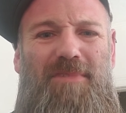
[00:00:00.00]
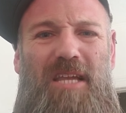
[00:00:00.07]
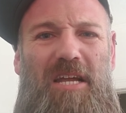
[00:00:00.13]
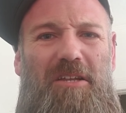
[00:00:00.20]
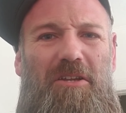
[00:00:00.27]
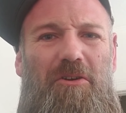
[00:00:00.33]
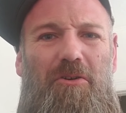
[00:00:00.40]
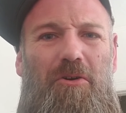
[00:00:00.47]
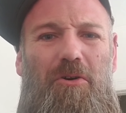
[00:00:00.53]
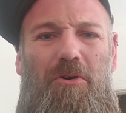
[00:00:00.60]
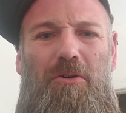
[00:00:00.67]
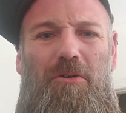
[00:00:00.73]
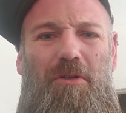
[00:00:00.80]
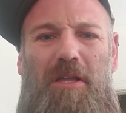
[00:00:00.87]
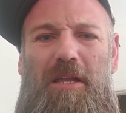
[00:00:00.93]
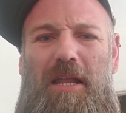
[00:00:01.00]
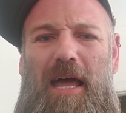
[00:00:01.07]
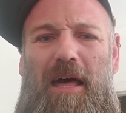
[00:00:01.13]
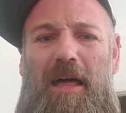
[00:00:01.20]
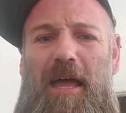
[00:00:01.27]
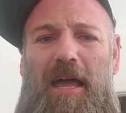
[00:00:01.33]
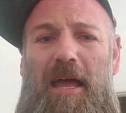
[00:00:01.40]
technical and
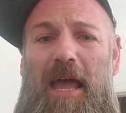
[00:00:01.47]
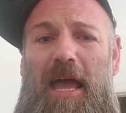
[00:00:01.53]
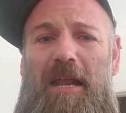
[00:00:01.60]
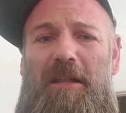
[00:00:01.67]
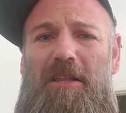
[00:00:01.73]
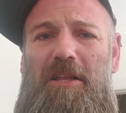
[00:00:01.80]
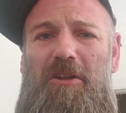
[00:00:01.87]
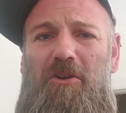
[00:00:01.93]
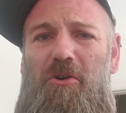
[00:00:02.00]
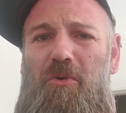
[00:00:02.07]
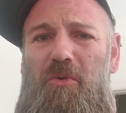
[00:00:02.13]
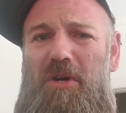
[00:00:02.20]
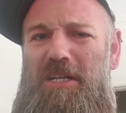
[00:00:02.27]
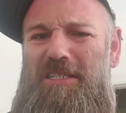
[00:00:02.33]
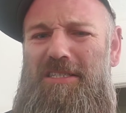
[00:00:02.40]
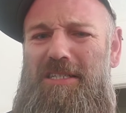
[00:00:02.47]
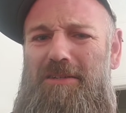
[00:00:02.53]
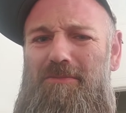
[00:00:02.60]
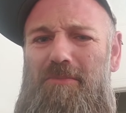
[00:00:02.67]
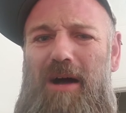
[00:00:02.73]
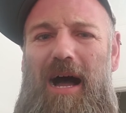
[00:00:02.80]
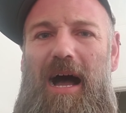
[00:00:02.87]
analytical
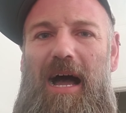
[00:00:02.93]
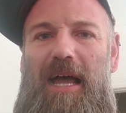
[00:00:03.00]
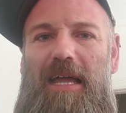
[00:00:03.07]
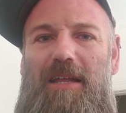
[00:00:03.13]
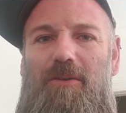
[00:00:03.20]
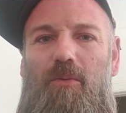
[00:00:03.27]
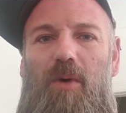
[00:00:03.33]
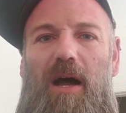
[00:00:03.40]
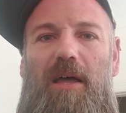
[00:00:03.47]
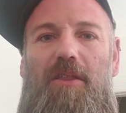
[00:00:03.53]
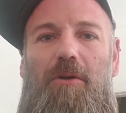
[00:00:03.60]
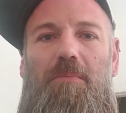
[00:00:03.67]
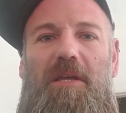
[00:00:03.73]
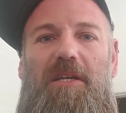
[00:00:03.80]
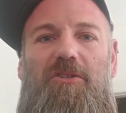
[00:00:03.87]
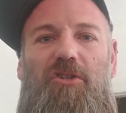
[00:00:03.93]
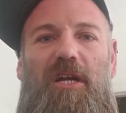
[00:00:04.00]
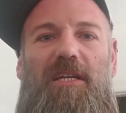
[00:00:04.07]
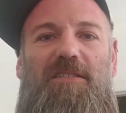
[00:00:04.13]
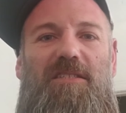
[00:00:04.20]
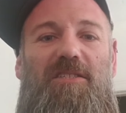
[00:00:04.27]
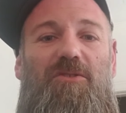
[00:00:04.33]
reason behind why they're being
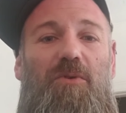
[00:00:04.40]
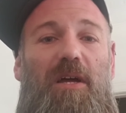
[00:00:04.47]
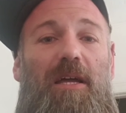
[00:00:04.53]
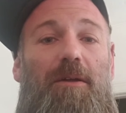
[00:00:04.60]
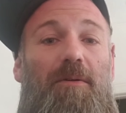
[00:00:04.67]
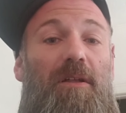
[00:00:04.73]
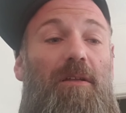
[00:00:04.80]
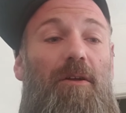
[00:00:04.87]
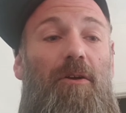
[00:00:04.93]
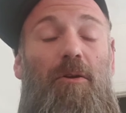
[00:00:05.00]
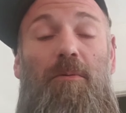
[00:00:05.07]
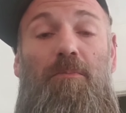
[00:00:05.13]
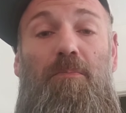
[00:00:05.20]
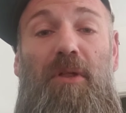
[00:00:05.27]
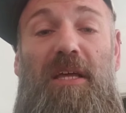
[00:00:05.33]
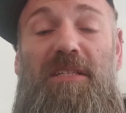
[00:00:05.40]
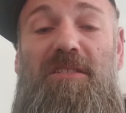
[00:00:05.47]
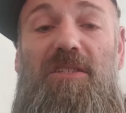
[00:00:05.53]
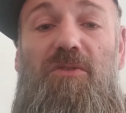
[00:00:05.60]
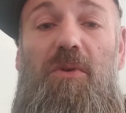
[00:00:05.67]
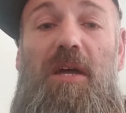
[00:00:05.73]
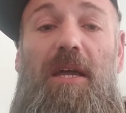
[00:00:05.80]
traced this way or placed
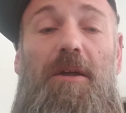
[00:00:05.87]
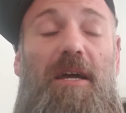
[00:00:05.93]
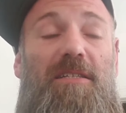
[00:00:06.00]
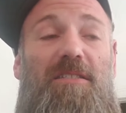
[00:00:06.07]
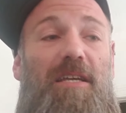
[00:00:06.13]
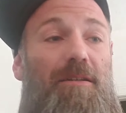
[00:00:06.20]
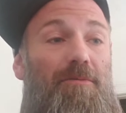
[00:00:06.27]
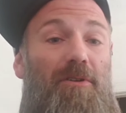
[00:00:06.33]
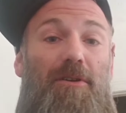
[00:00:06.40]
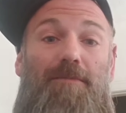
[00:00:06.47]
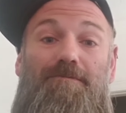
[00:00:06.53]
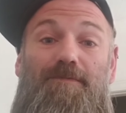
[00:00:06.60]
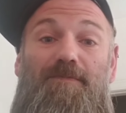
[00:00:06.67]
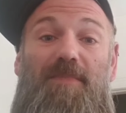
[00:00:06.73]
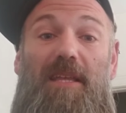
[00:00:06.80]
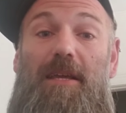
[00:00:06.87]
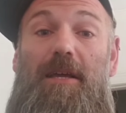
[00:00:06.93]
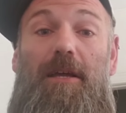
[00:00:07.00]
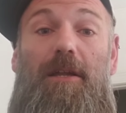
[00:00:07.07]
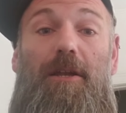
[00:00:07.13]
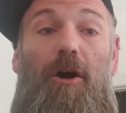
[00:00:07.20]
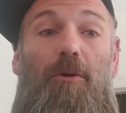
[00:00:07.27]
this way? I said,
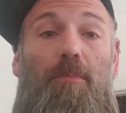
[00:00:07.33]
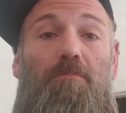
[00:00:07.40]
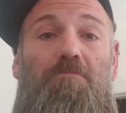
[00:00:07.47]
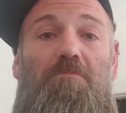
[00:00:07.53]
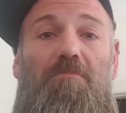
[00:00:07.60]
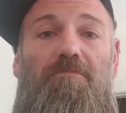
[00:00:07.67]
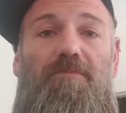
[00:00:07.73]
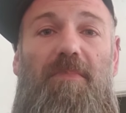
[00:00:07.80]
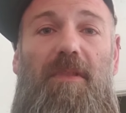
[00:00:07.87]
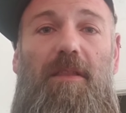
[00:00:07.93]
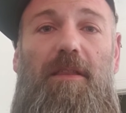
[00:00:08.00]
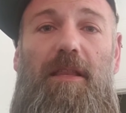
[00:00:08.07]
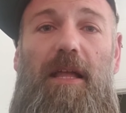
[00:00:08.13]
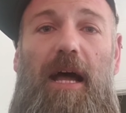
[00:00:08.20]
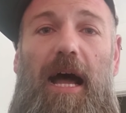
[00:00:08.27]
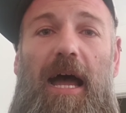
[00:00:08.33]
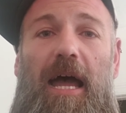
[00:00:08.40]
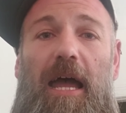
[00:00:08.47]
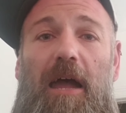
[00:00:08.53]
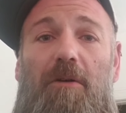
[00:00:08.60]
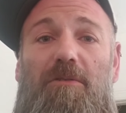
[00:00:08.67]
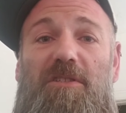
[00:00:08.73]
nope.
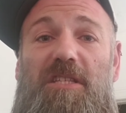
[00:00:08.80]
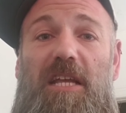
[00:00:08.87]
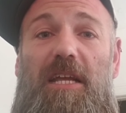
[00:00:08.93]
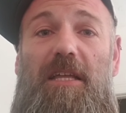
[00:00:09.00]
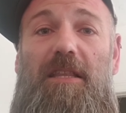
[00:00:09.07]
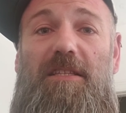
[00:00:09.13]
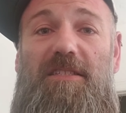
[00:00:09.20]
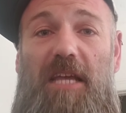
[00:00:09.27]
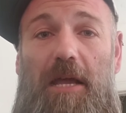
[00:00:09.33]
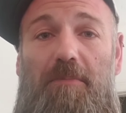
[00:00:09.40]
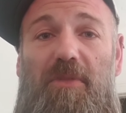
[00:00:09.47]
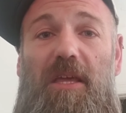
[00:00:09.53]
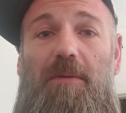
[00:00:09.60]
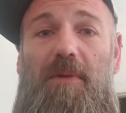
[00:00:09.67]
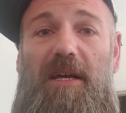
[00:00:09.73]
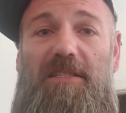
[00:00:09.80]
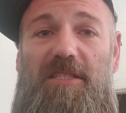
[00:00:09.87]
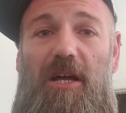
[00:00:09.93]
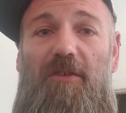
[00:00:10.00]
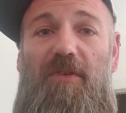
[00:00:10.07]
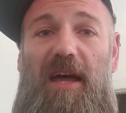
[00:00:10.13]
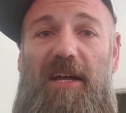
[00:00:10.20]
I was thinking the same thing
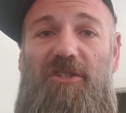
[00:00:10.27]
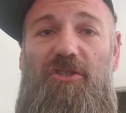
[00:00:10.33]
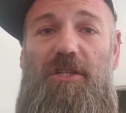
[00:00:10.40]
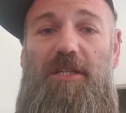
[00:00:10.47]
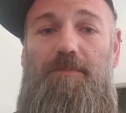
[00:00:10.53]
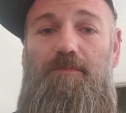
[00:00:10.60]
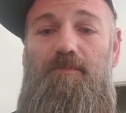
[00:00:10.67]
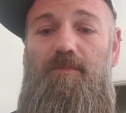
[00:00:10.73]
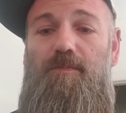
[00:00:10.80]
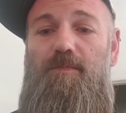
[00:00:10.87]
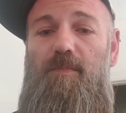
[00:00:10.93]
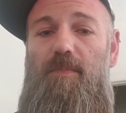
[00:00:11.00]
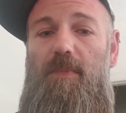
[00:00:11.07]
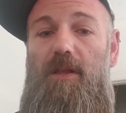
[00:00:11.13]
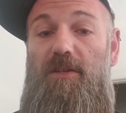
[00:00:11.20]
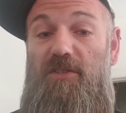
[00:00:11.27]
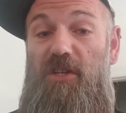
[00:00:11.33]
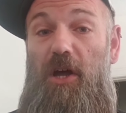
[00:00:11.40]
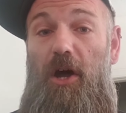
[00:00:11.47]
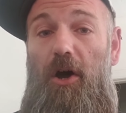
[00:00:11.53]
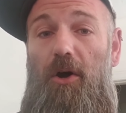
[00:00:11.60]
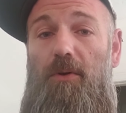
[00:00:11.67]
myself, actually.
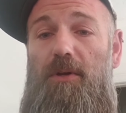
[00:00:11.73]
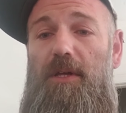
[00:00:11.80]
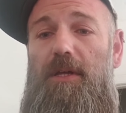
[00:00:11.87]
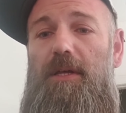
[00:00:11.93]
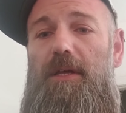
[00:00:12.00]
So